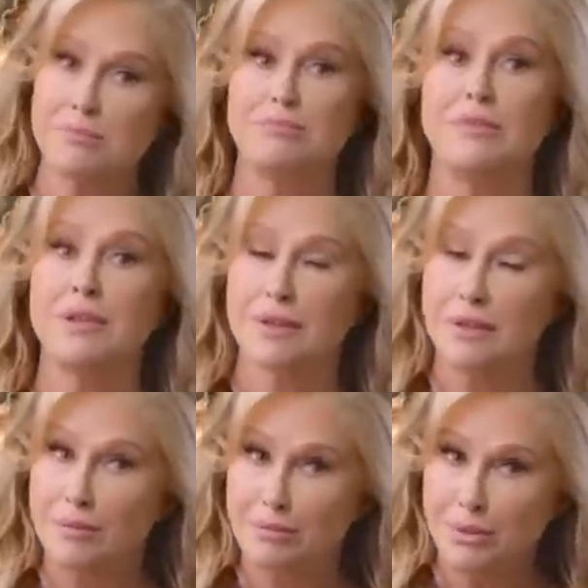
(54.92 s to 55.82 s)
some
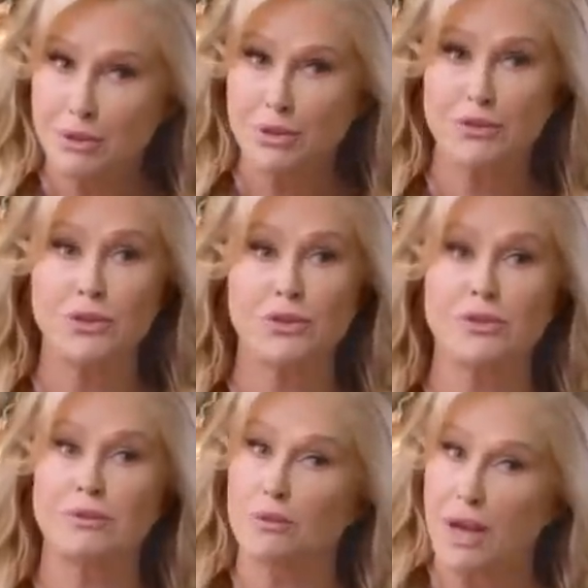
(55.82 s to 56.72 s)

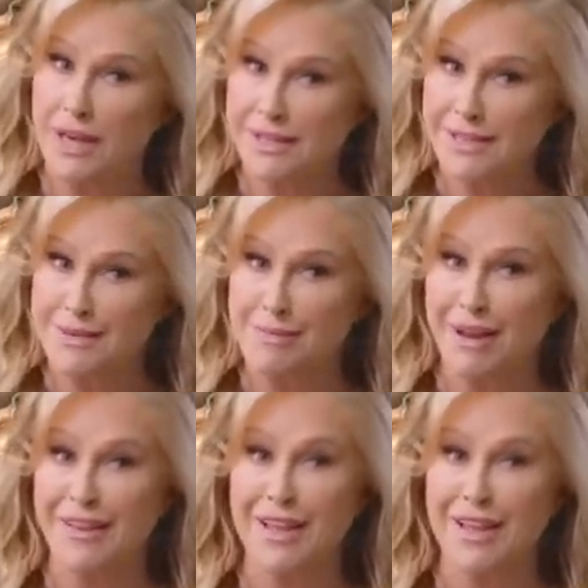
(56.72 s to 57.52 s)
beautiful weddings in my